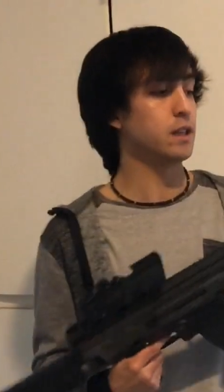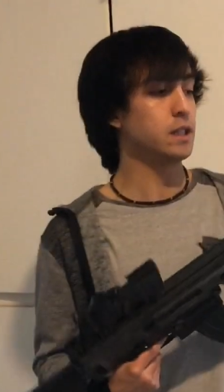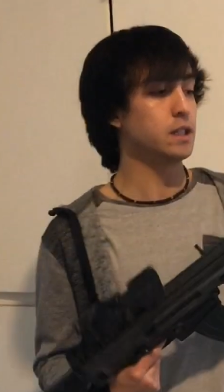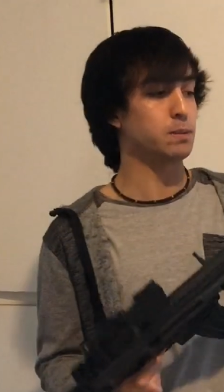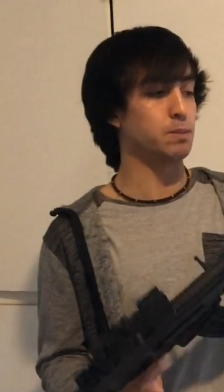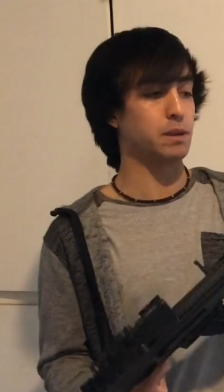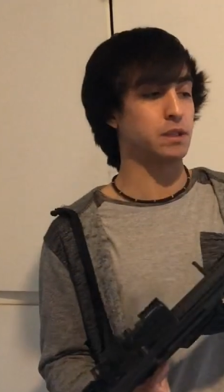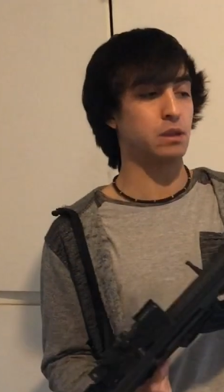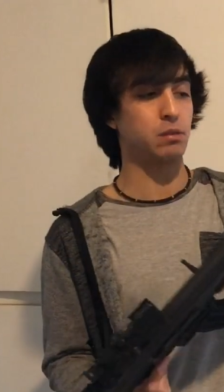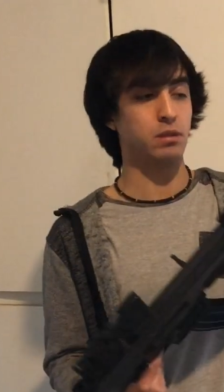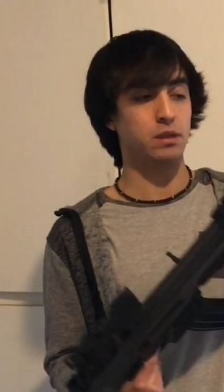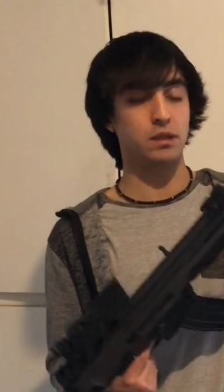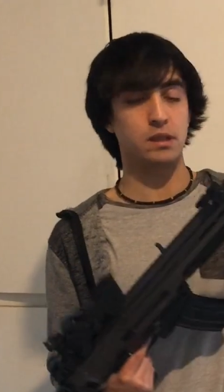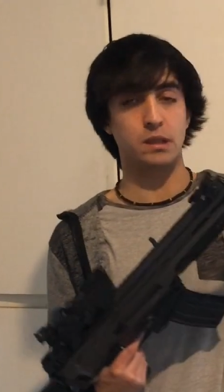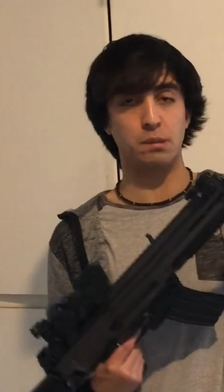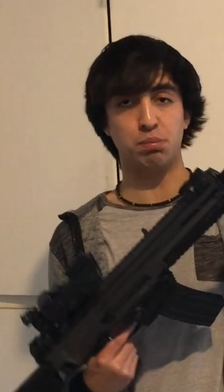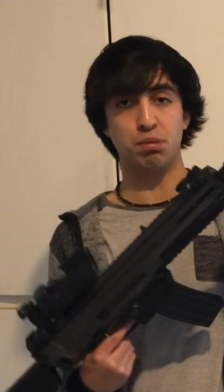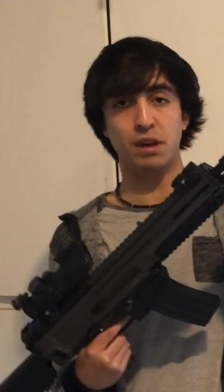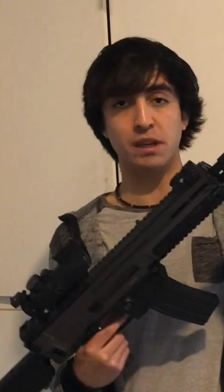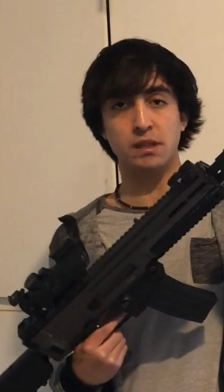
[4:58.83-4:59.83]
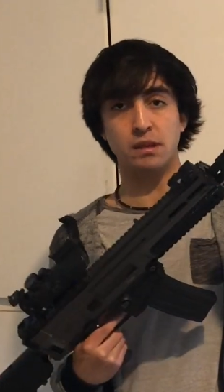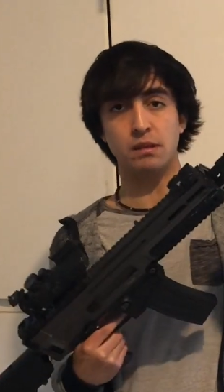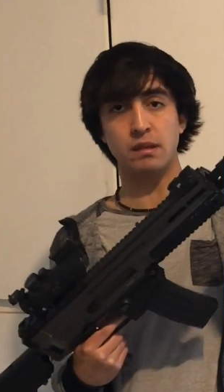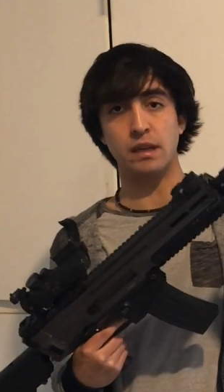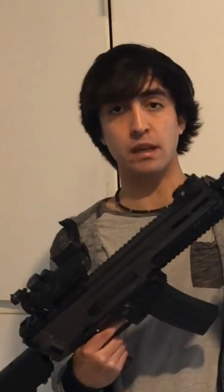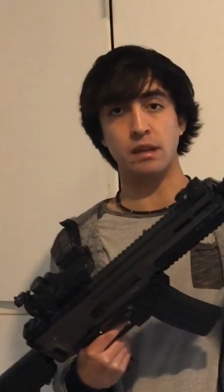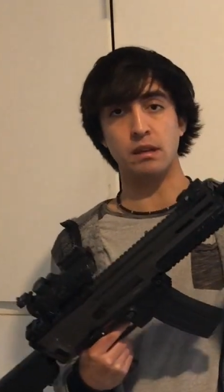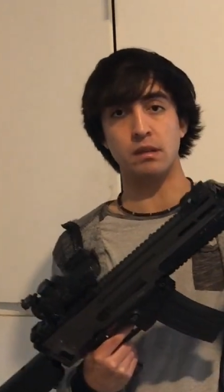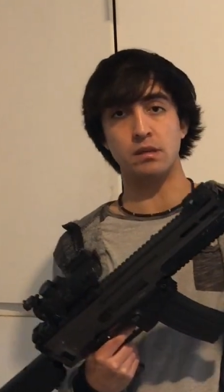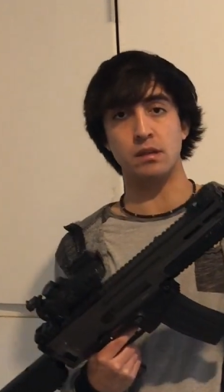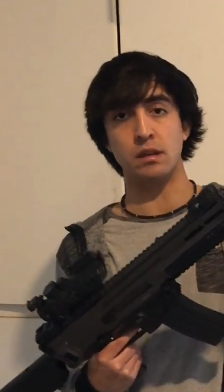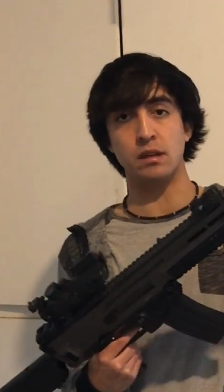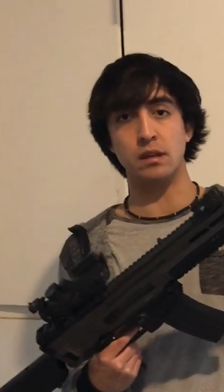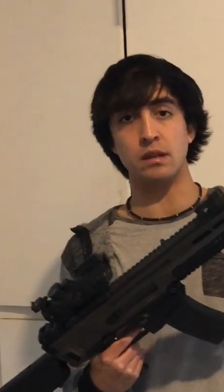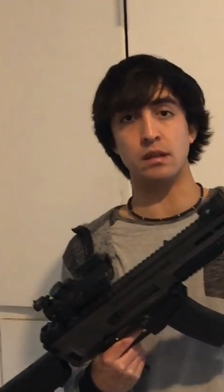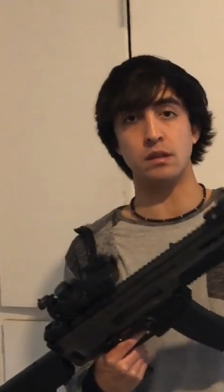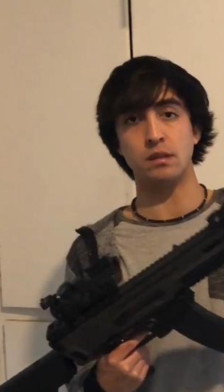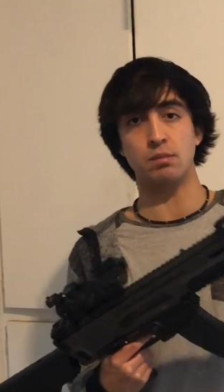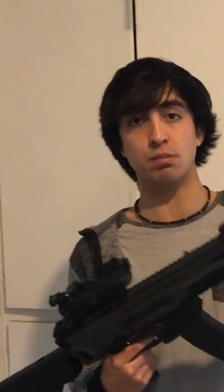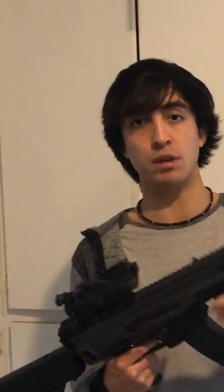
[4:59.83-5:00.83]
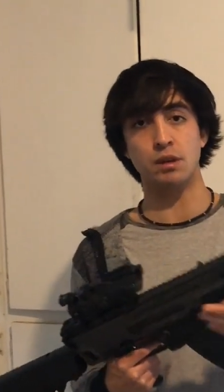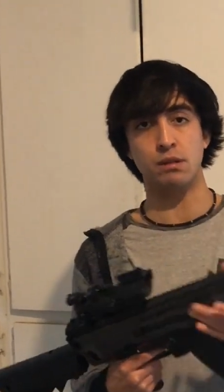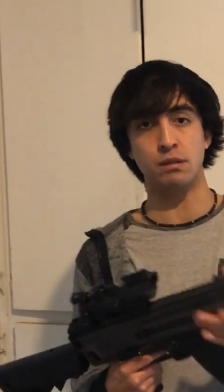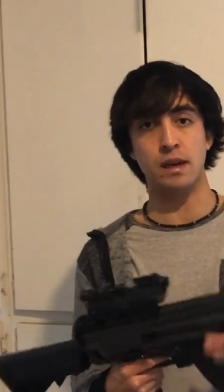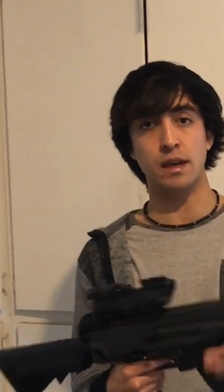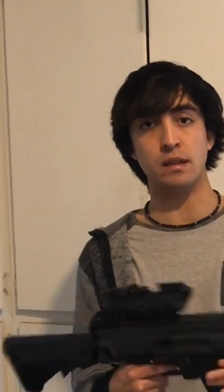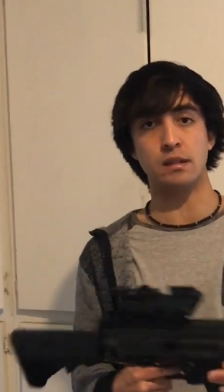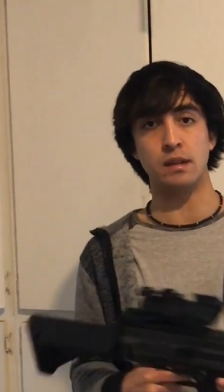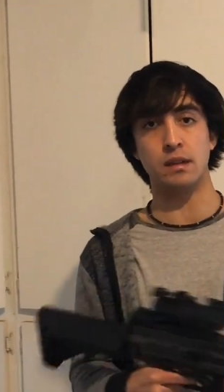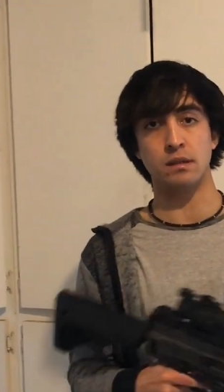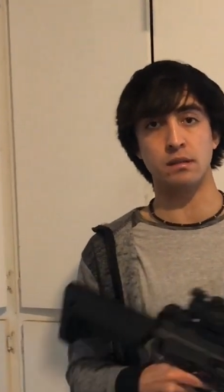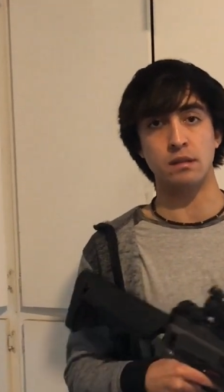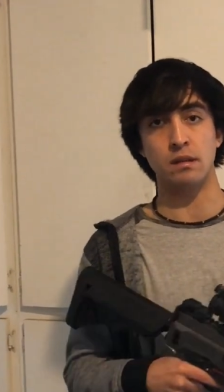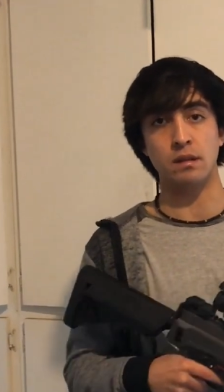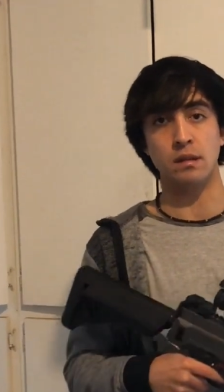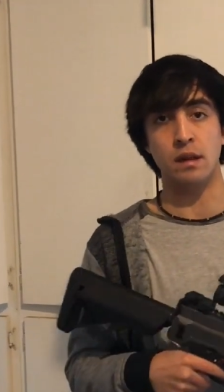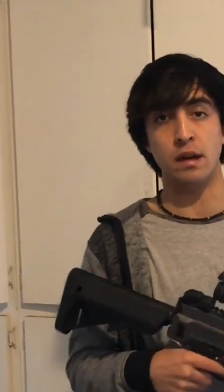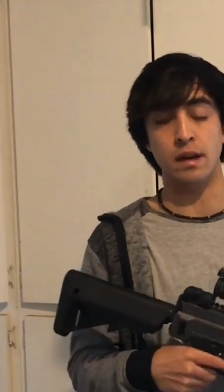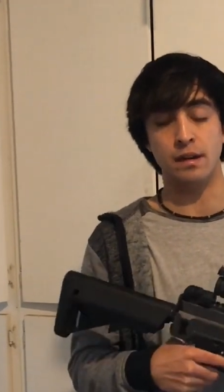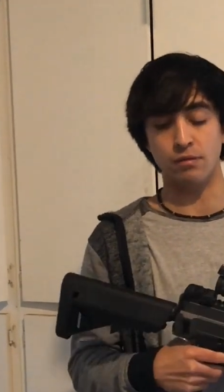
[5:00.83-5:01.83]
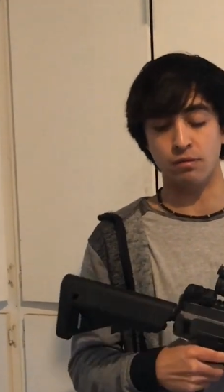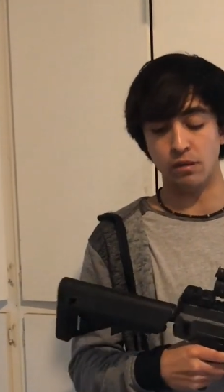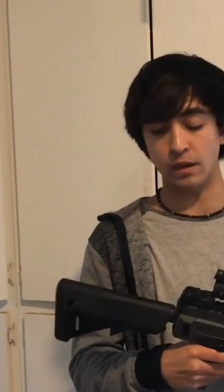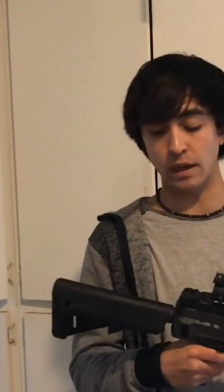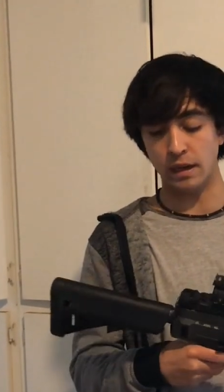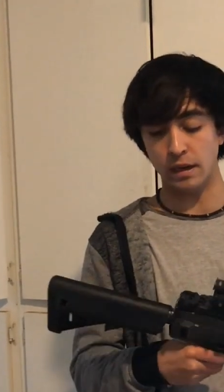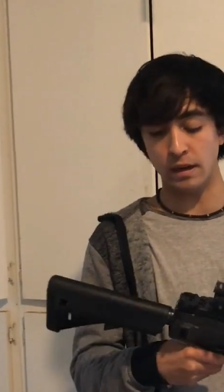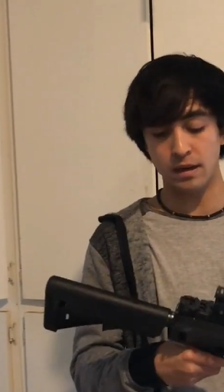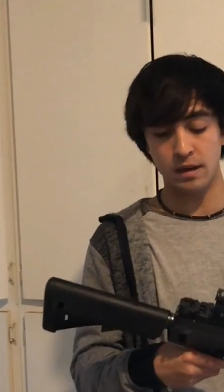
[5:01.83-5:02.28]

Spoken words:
especially with the suppressor that goes on it. The suppressor adds actually a lot of weight.